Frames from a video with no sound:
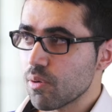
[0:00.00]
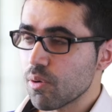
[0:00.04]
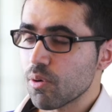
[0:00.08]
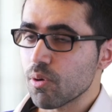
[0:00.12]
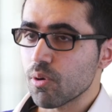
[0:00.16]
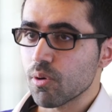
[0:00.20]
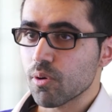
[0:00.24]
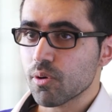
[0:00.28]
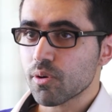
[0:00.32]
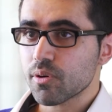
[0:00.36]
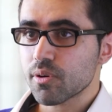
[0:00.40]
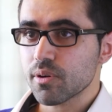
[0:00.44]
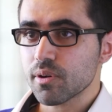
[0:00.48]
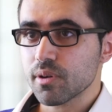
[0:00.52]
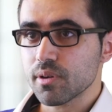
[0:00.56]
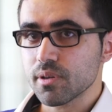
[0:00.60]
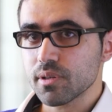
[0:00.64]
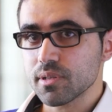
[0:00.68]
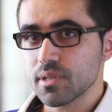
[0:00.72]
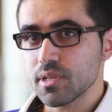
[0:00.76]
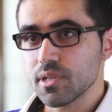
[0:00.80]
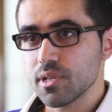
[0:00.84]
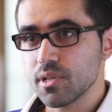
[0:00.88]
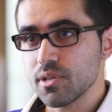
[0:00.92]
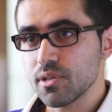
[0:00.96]
or
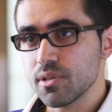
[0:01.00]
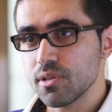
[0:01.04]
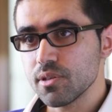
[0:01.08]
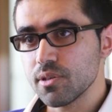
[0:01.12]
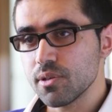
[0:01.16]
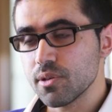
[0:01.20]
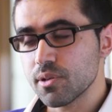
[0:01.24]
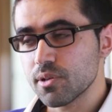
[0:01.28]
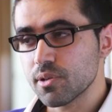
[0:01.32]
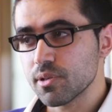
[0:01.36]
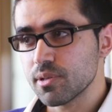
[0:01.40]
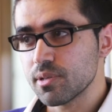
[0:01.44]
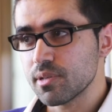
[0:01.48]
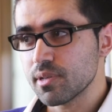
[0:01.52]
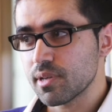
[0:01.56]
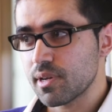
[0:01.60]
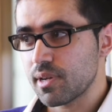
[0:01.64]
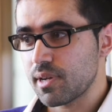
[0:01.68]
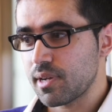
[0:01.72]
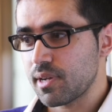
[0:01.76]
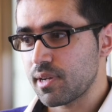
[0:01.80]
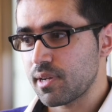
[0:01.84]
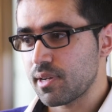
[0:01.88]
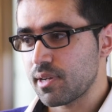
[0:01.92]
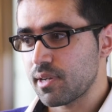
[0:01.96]
you could
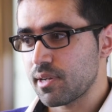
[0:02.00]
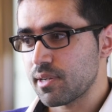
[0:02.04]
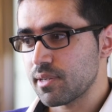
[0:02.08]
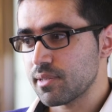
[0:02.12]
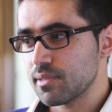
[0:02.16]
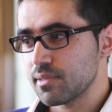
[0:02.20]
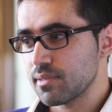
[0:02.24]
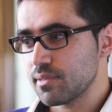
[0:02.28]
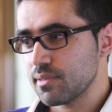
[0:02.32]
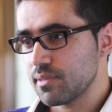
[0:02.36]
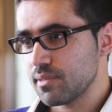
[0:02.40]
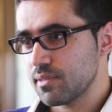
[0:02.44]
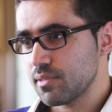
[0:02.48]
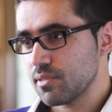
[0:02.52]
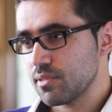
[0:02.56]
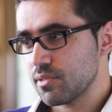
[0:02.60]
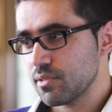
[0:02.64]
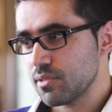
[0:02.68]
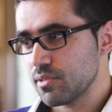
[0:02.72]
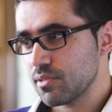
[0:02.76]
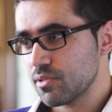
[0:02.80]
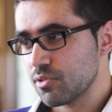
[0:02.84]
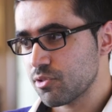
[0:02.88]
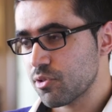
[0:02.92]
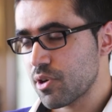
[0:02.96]

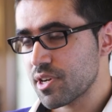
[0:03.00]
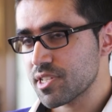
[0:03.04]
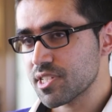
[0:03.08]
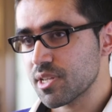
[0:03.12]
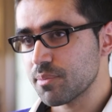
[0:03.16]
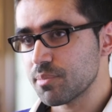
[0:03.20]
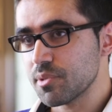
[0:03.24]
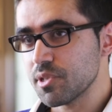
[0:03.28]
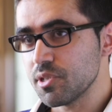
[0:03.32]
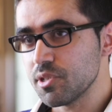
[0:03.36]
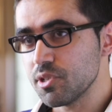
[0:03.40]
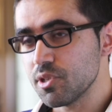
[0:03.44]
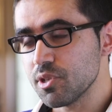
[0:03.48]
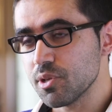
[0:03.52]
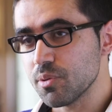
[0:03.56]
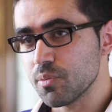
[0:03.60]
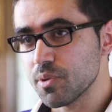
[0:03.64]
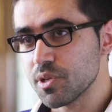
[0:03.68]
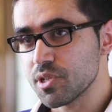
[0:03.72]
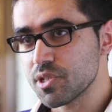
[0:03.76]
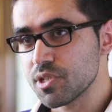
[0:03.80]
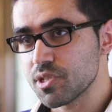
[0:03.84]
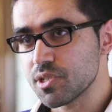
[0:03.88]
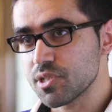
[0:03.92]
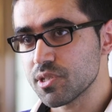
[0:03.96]
try something new,
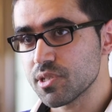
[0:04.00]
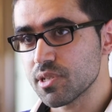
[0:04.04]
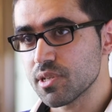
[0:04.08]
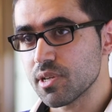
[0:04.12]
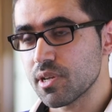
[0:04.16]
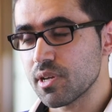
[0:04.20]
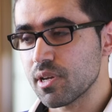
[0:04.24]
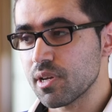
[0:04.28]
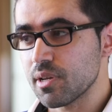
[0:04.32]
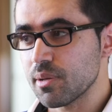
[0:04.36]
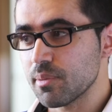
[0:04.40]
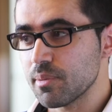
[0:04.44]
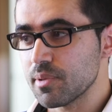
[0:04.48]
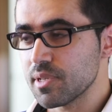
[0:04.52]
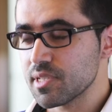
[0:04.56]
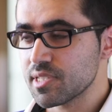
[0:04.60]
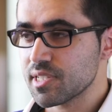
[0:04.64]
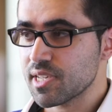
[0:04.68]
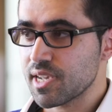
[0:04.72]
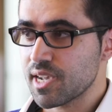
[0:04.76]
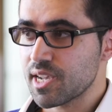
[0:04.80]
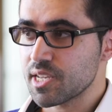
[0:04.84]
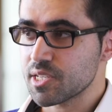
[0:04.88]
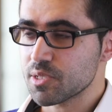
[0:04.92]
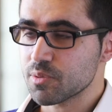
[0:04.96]
which in this
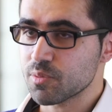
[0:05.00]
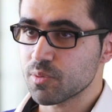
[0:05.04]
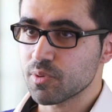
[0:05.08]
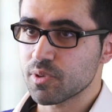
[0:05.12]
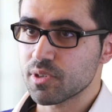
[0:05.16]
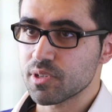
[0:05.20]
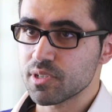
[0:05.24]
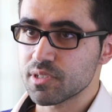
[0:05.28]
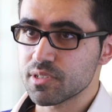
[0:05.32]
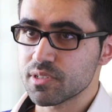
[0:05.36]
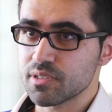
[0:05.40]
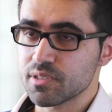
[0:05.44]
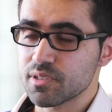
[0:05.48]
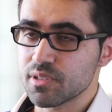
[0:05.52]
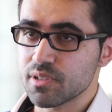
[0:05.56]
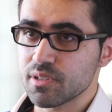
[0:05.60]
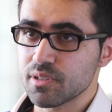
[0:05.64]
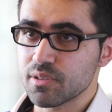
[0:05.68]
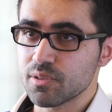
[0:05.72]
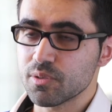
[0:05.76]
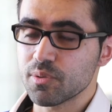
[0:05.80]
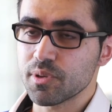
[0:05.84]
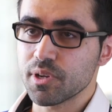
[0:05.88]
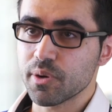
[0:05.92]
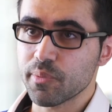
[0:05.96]
case was
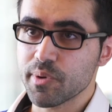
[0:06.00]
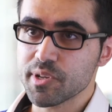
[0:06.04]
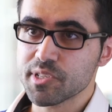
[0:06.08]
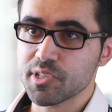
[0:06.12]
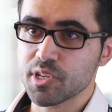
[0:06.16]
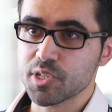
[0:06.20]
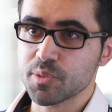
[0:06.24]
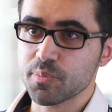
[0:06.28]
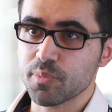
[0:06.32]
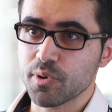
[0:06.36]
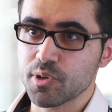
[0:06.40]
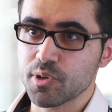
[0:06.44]
doing a research